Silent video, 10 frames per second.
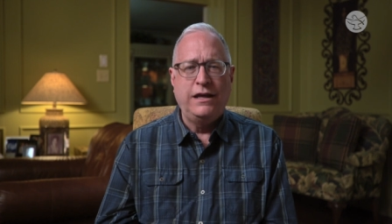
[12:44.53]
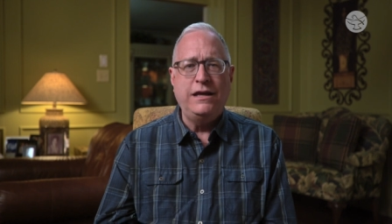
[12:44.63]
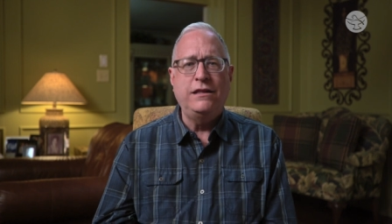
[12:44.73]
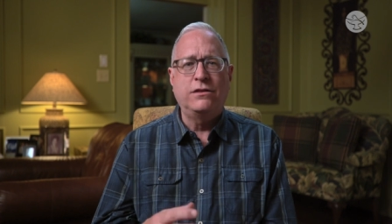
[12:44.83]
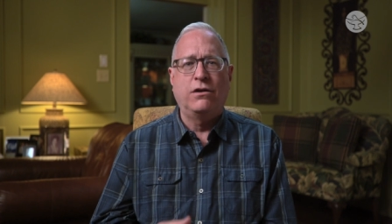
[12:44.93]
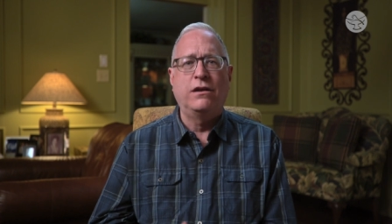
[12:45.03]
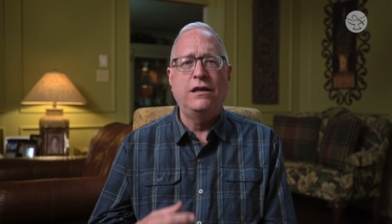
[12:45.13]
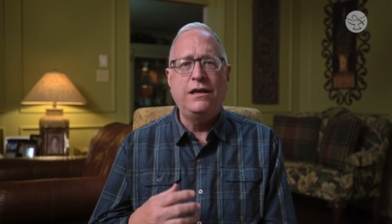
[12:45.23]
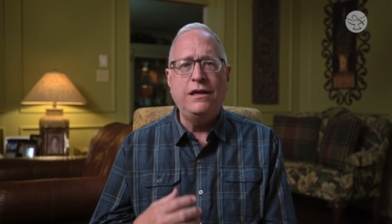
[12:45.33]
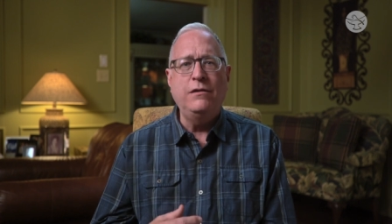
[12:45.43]
He thought
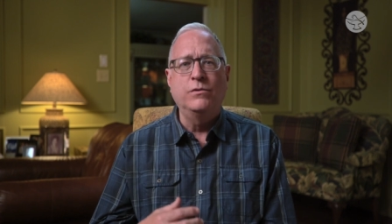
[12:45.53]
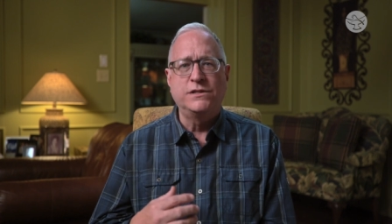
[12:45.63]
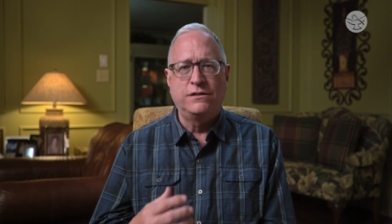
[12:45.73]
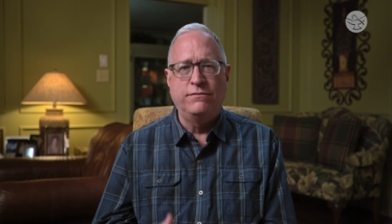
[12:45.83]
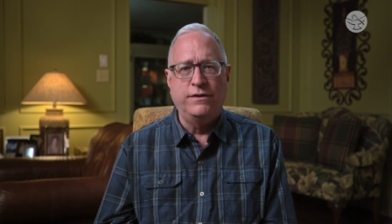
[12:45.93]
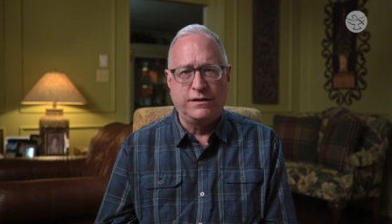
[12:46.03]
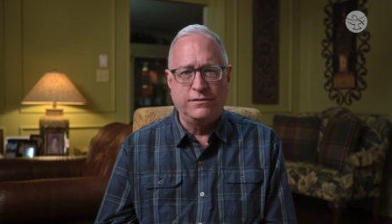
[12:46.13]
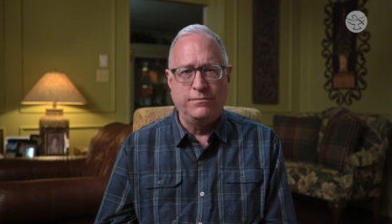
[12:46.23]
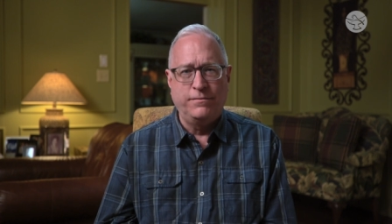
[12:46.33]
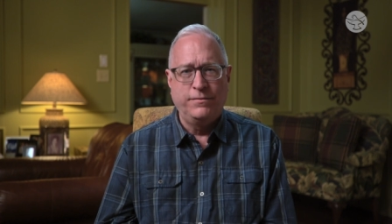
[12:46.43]
he was the victim